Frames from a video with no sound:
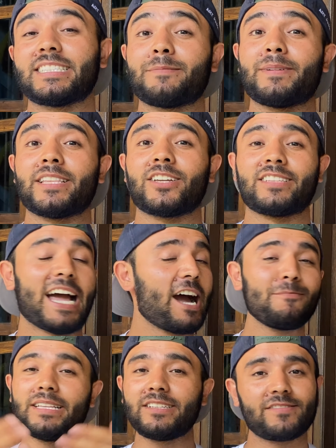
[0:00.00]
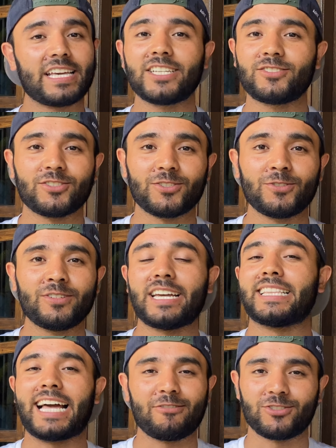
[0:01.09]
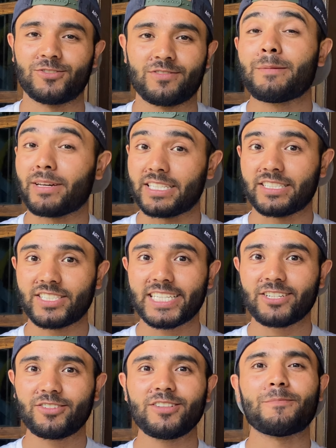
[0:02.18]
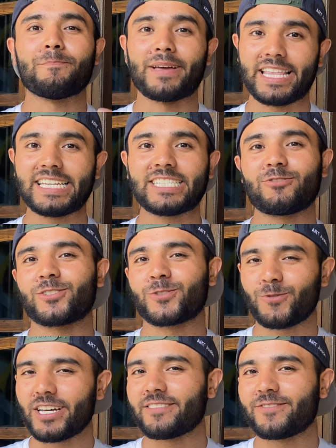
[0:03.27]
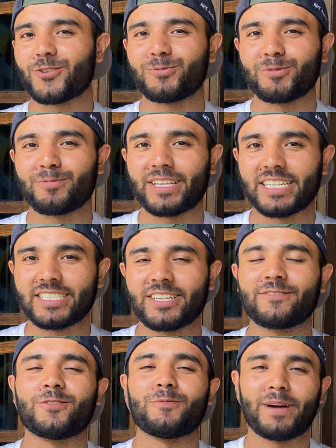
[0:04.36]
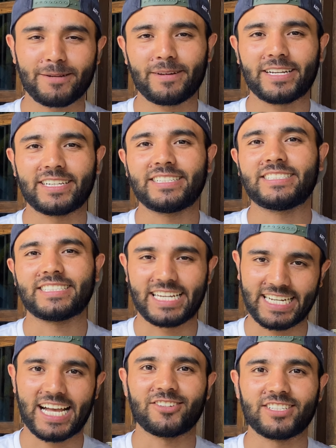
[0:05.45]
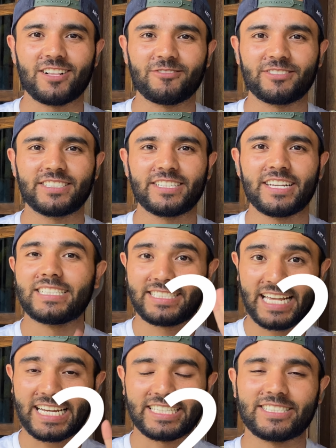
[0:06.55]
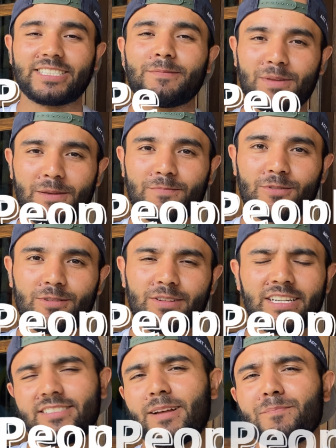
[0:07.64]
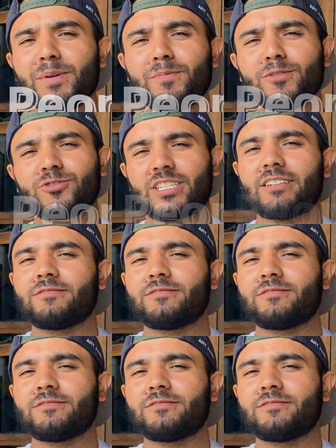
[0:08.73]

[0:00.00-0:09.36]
depending on how many things you do and how you do them. But in general, Malaysia was quite an affordable place for backpackers like ourselves. Second, people. Some people travel